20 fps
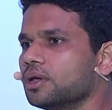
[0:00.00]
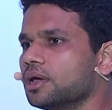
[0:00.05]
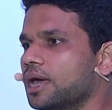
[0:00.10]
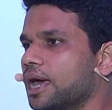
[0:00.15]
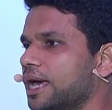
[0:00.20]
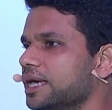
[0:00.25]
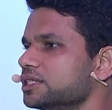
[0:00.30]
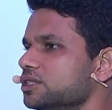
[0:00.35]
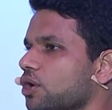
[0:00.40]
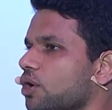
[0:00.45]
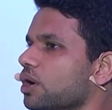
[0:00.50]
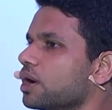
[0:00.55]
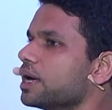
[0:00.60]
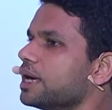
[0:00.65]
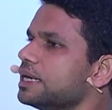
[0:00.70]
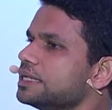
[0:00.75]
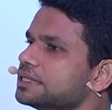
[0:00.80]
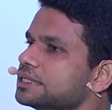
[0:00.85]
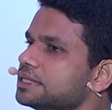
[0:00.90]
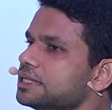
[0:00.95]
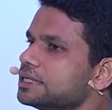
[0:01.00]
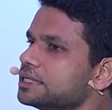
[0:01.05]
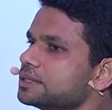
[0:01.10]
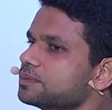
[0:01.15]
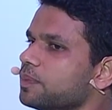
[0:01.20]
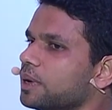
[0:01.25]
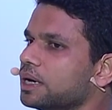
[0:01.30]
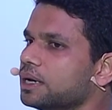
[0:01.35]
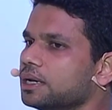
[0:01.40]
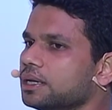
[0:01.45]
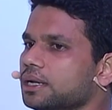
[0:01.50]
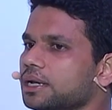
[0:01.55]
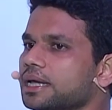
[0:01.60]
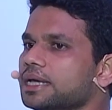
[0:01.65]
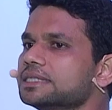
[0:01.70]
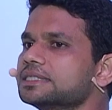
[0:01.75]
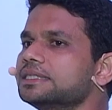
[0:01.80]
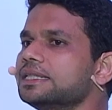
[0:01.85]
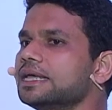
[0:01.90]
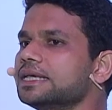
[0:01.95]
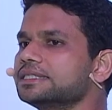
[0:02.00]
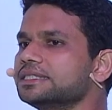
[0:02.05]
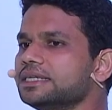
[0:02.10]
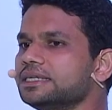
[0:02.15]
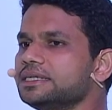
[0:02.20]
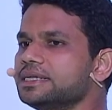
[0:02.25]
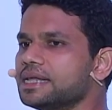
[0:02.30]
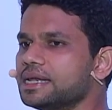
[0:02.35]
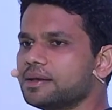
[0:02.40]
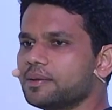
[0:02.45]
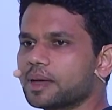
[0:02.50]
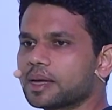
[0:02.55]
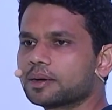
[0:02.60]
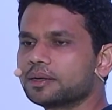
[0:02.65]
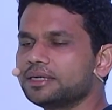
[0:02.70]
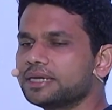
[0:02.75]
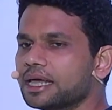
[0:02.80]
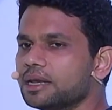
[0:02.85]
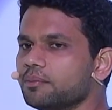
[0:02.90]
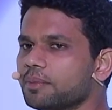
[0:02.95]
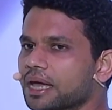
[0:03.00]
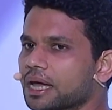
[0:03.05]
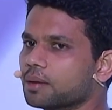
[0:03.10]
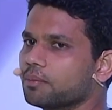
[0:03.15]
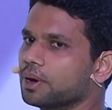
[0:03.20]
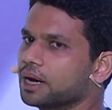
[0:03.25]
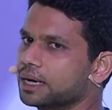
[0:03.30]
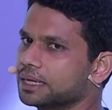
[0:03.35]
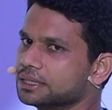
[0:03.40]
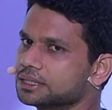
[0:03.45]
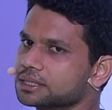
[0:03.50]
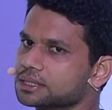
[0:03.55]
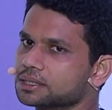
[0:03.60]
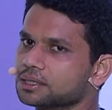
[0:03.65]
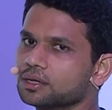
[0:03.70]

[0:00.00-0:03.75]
as long as this bundle is less than 10 megabytes,